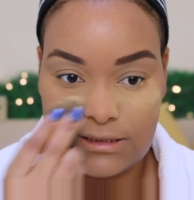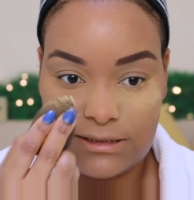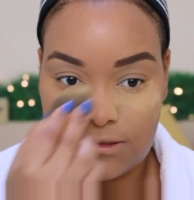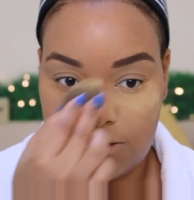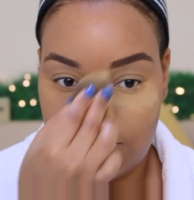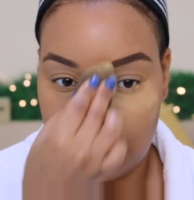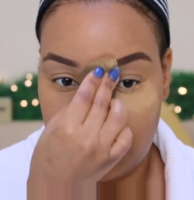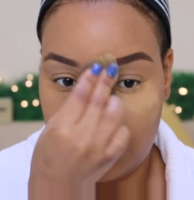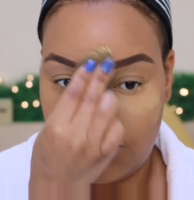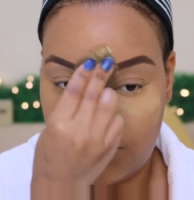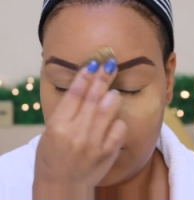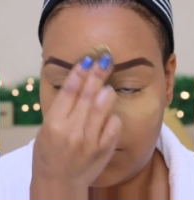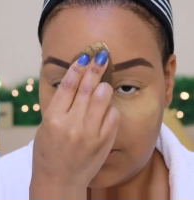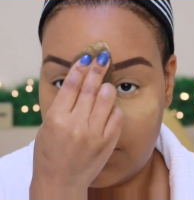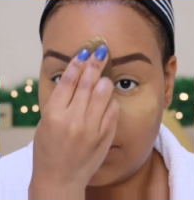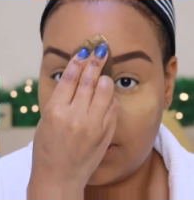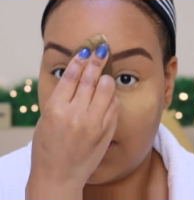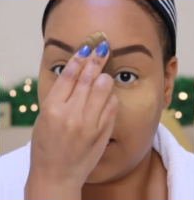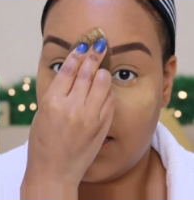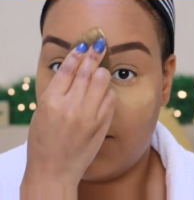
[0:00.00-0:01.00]
so
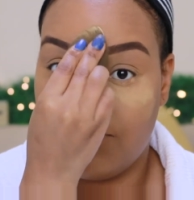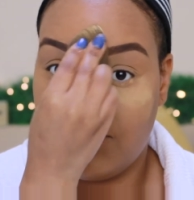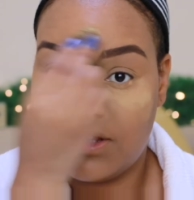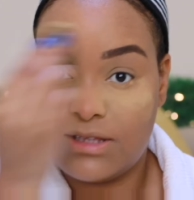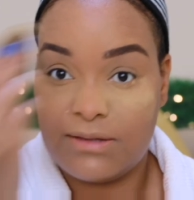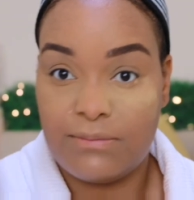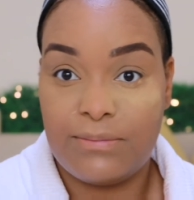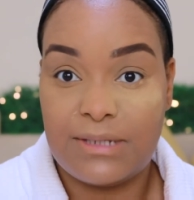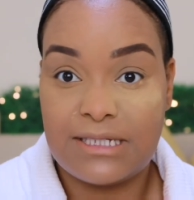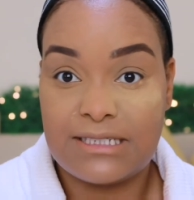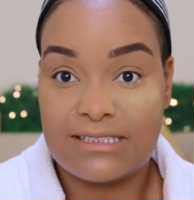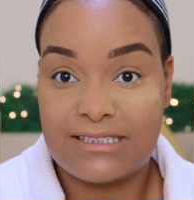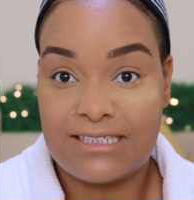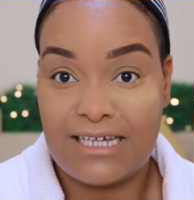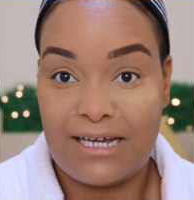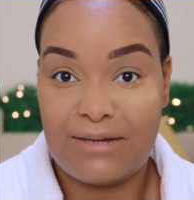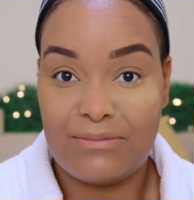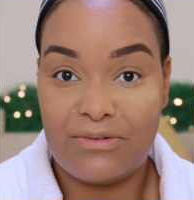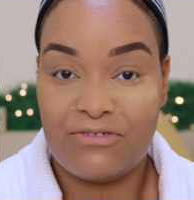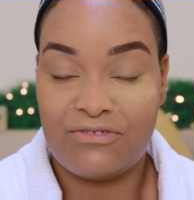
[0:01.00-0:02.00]
they're having the best
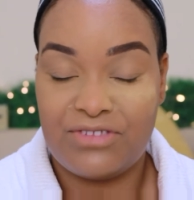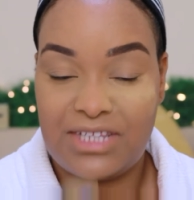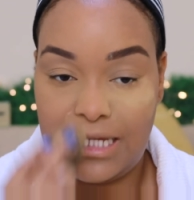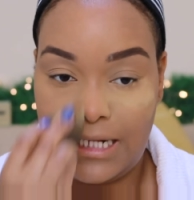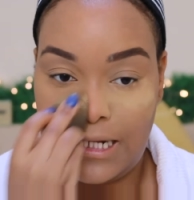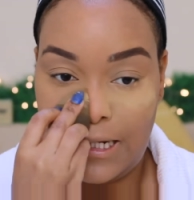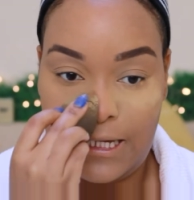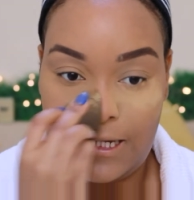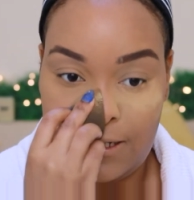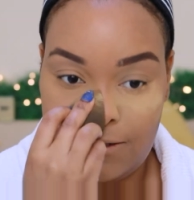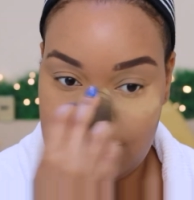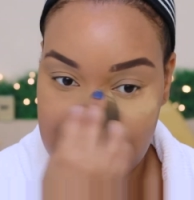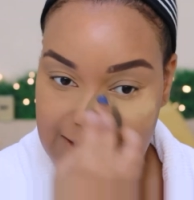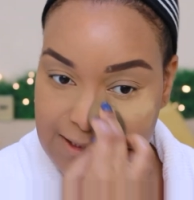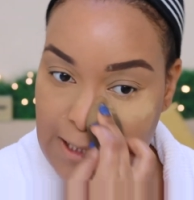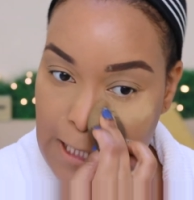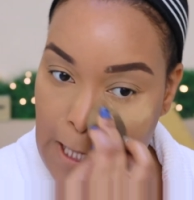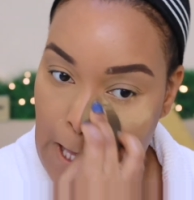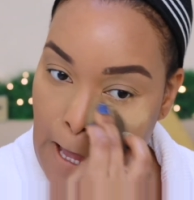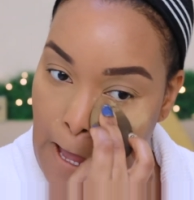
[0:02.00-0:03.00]
time of their lives.